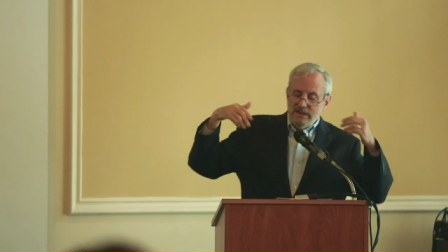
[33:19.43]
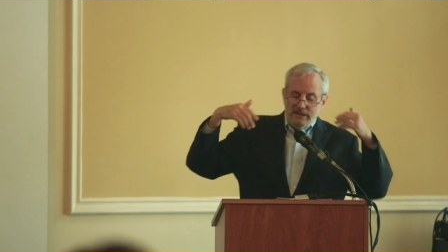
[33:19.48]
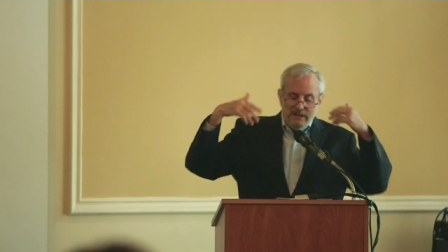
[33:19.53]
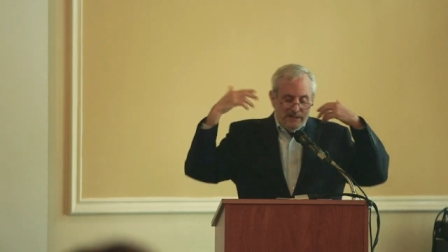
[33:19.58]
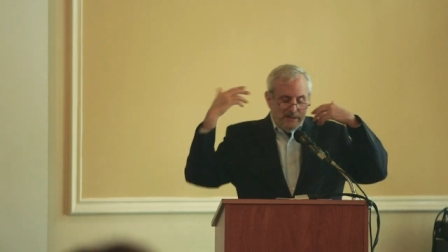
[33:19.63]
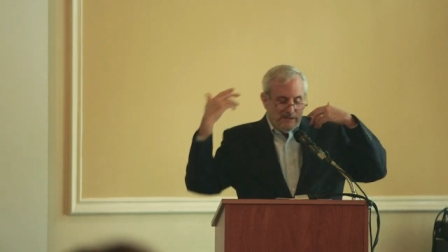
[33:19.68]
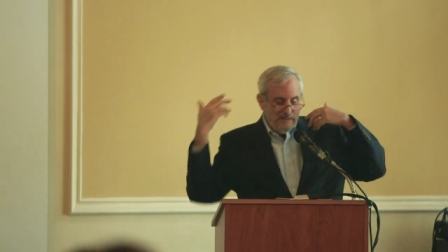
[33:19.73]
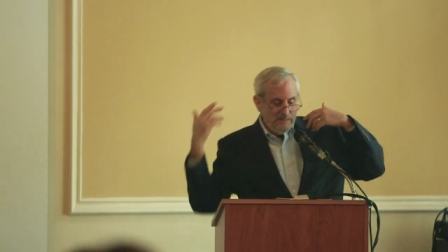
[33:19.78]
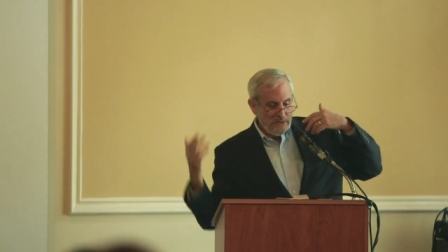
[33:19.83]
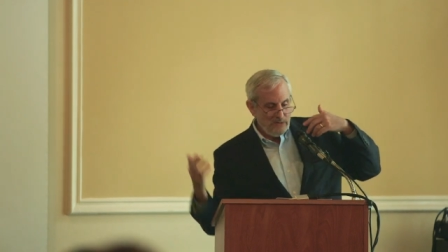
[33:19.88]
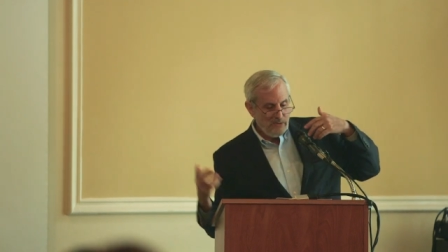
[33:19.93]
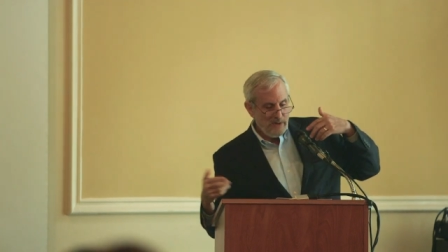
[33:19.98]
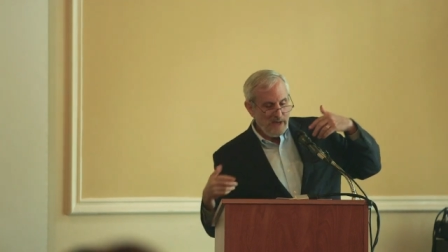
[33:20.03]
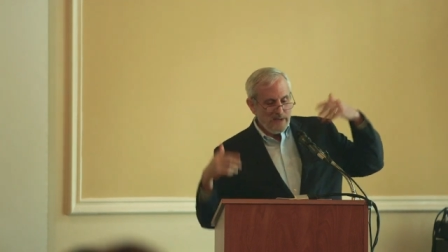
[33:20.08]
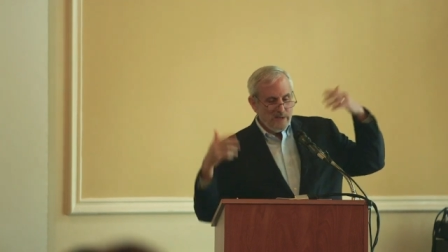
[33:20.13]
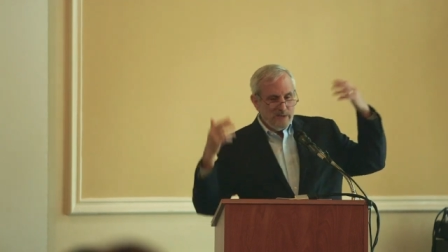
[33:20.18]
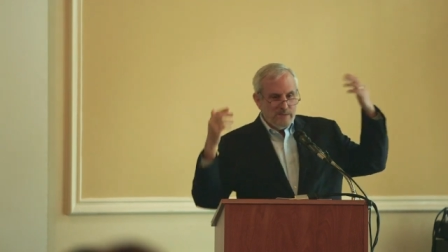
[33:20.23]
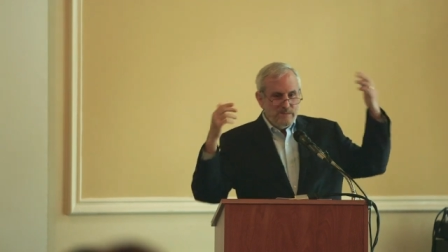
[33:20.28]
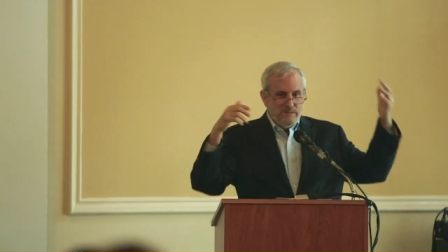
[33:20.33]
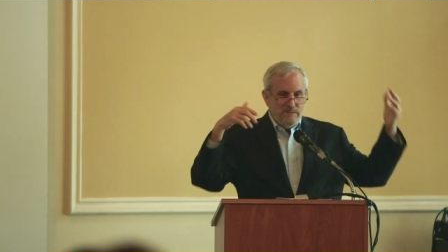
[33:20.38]
uh, a
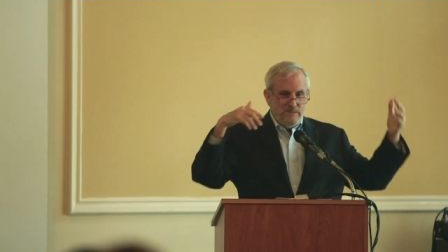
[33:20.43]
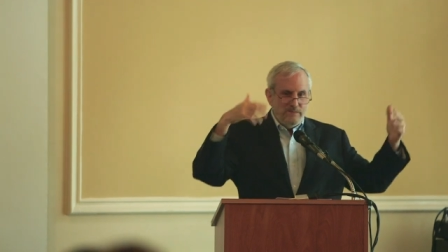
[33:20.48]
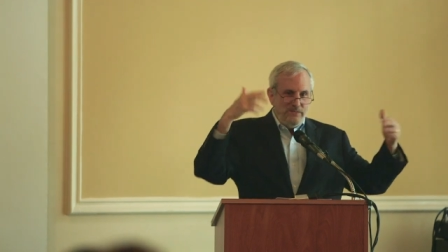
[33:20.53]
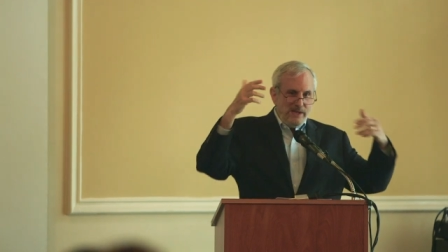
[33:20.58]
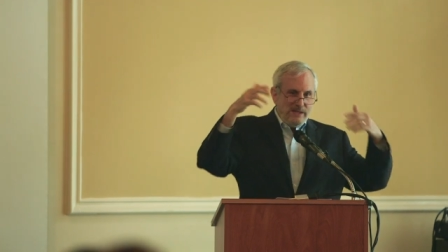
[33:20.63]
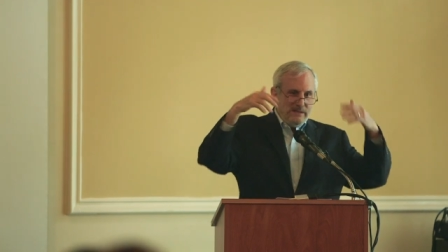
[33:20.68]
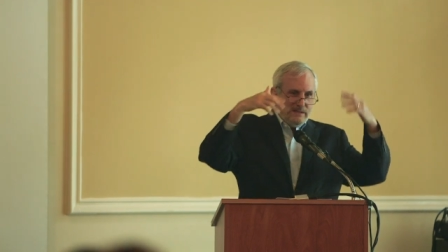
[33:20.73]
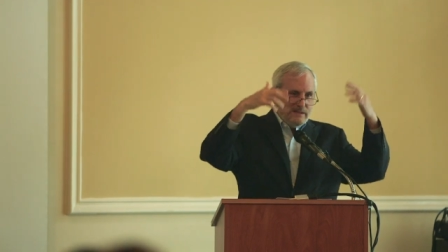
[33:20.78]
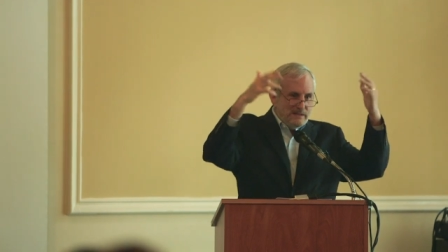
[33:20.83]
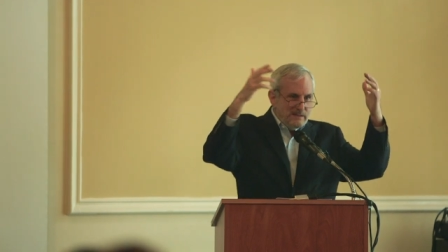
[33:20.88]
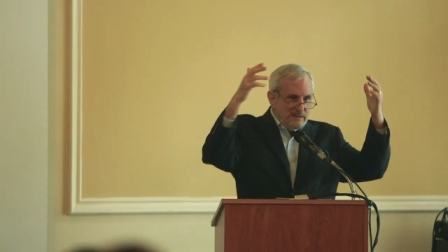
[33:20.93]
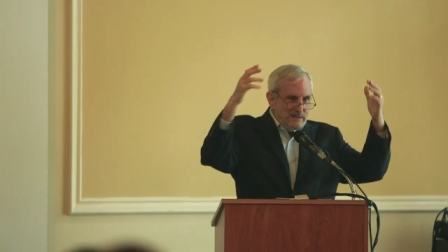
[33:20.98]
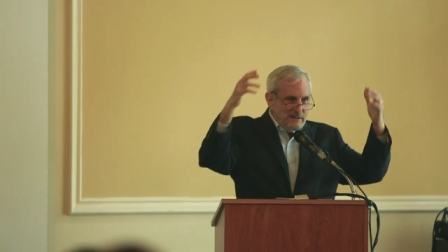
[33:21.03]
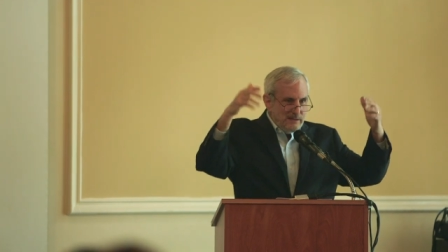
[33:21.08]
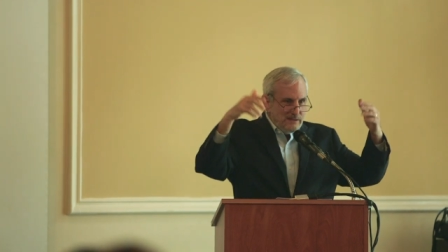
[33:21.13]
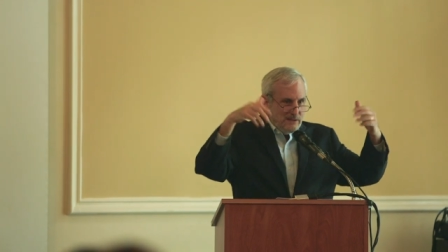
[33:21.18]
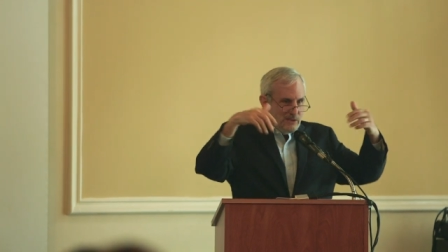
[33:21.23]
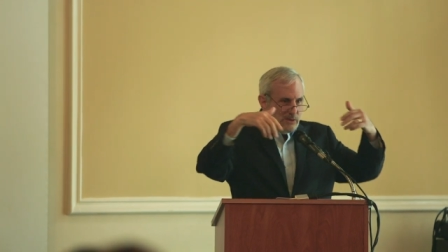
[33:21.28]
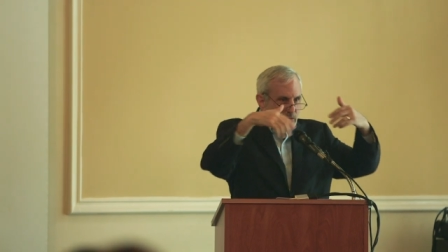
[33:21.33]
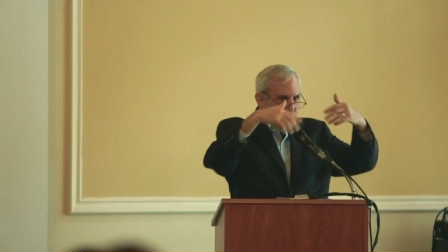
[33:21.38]
bedraggled peasant
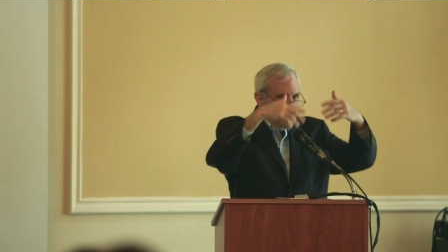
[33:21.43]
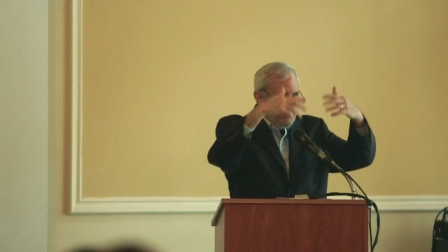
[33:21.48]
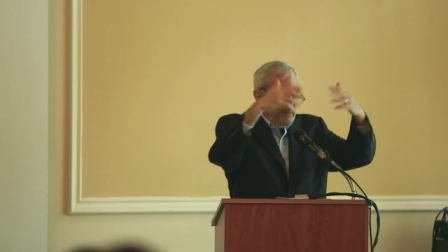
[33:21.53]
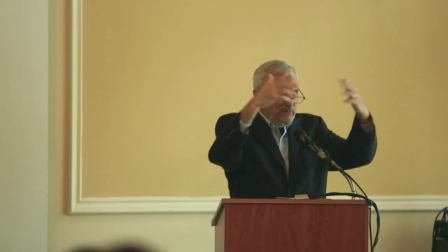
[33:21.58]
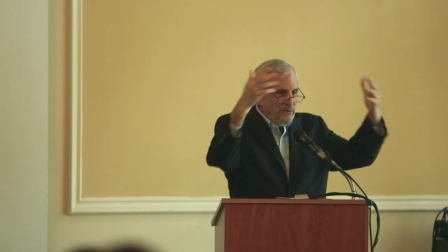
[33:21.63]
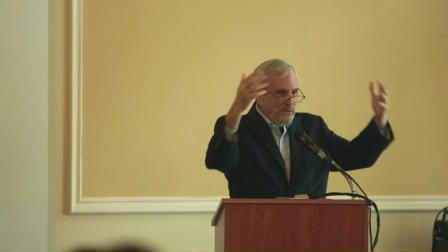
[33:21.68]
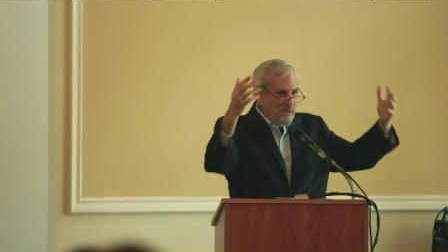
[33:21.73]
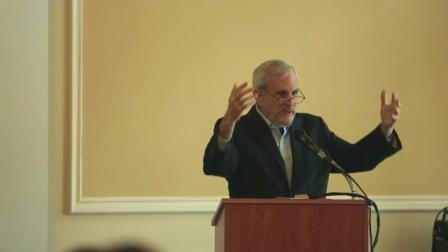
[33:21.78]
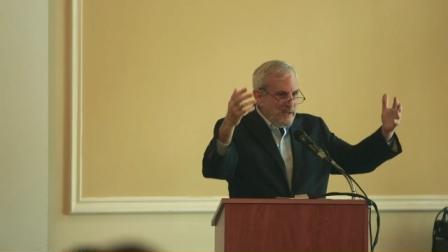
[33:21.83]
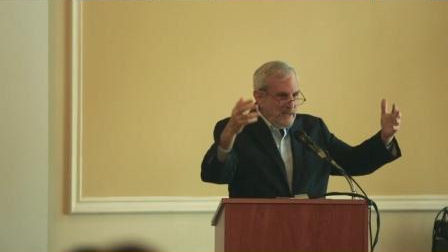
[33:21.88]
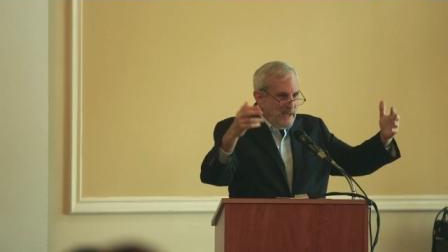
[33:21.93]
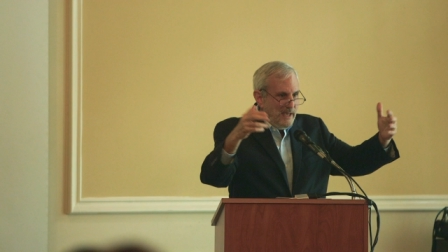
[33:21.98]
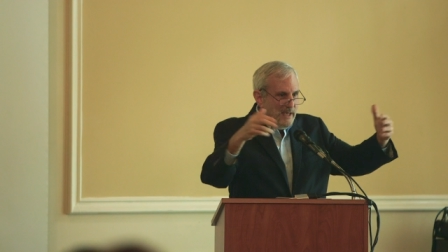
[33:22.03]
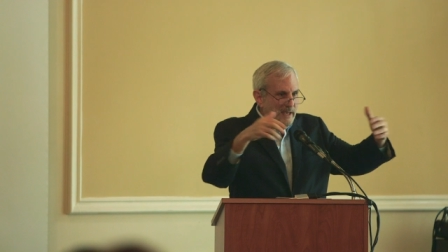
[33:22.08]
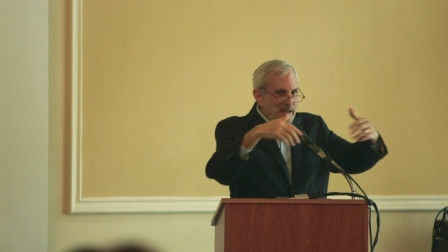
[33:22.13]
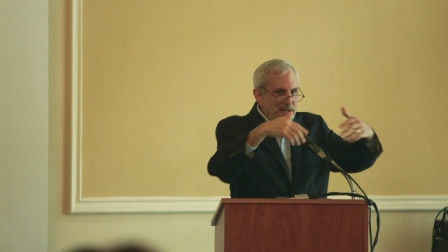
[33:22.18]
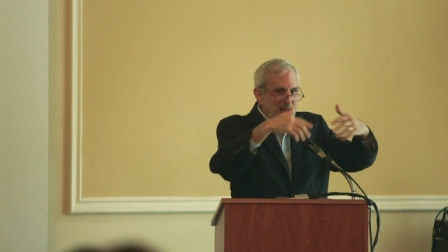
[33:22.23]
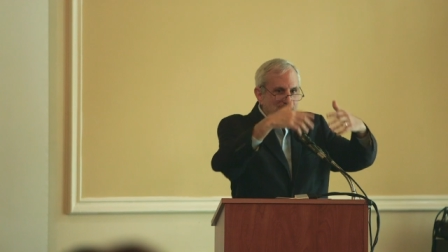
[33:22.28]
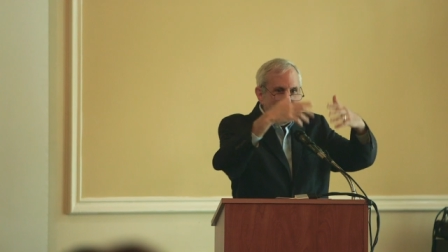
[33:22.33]
uh, shown up before the king,